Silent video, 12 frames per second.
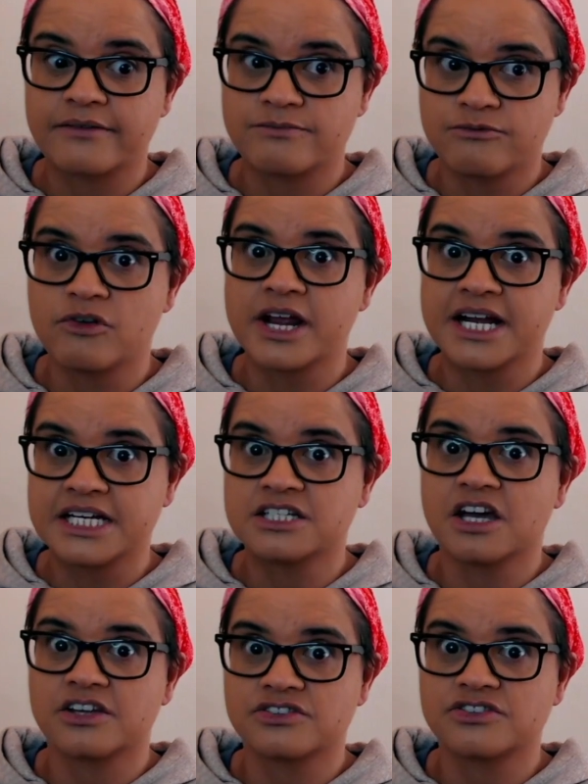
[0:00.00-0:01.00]
really
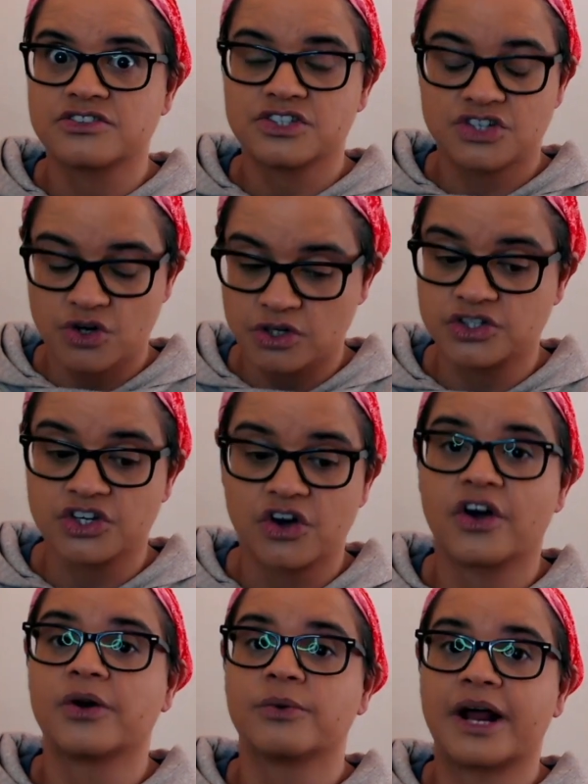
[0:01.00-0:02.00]
does. Her
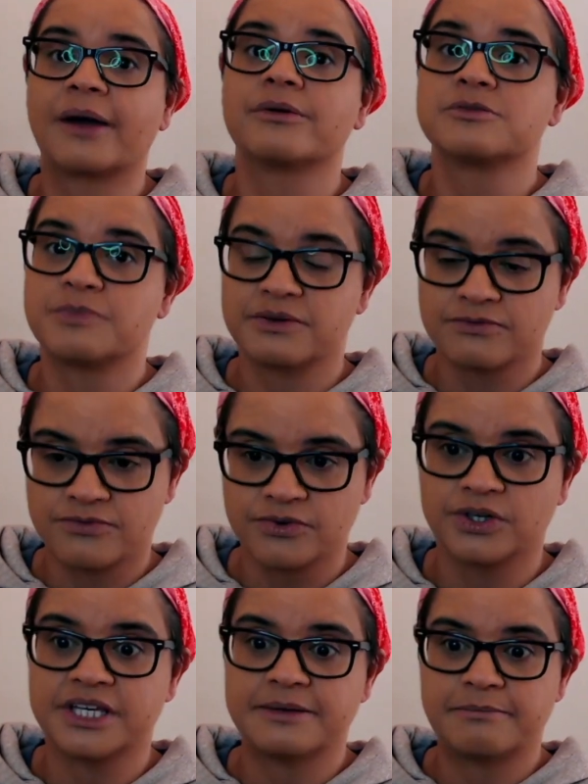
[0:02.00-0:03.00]
denial now has been
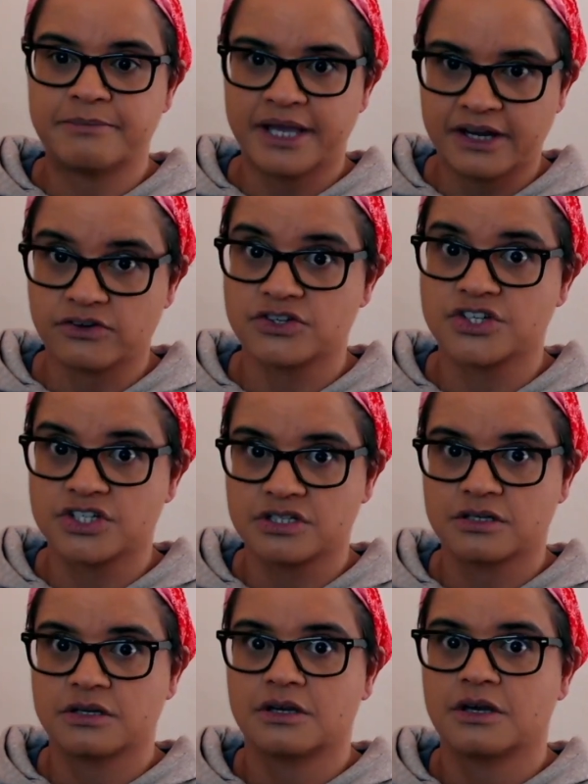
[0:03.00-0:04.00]
fully pierced
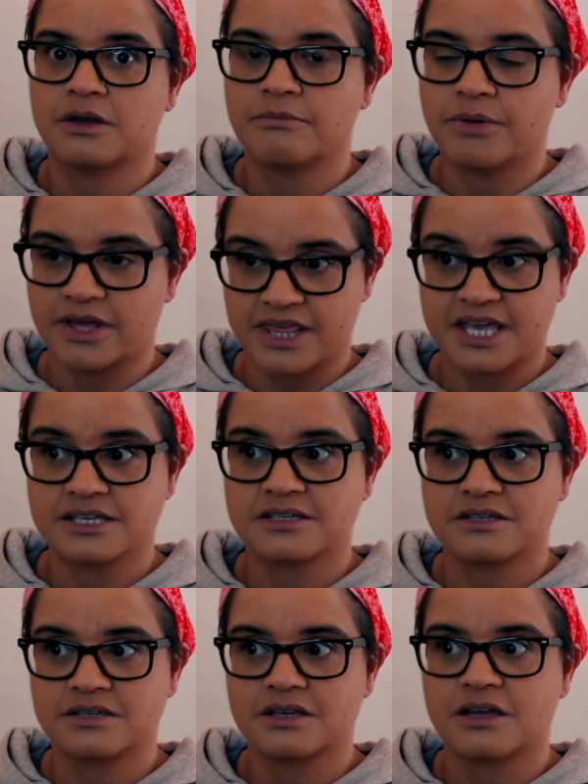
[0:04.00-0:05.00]
by
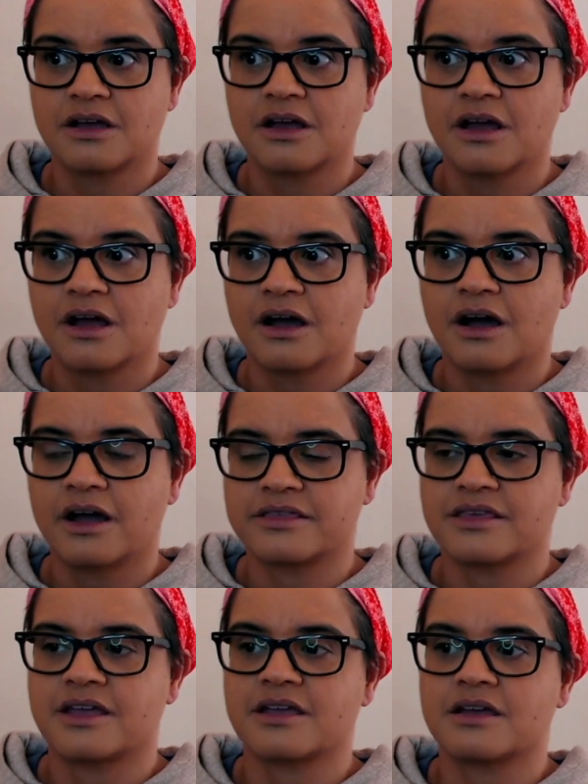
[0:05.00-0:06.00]
this. I
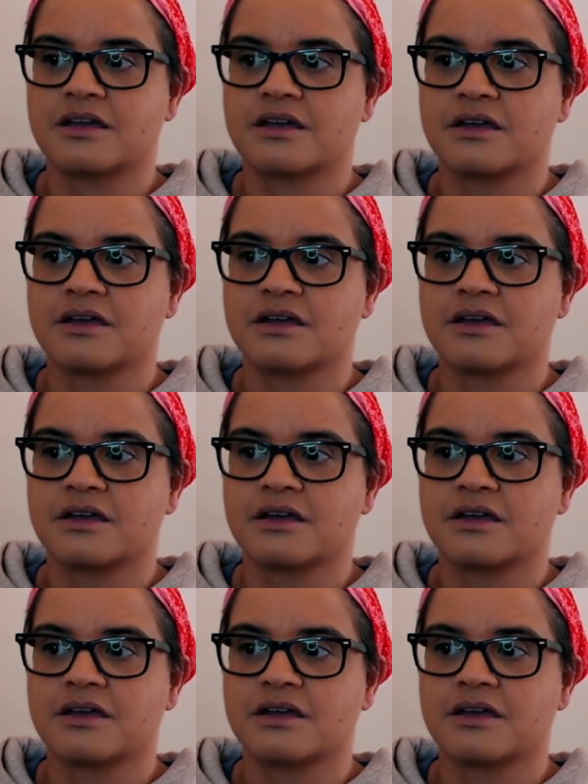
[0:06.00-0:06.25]
think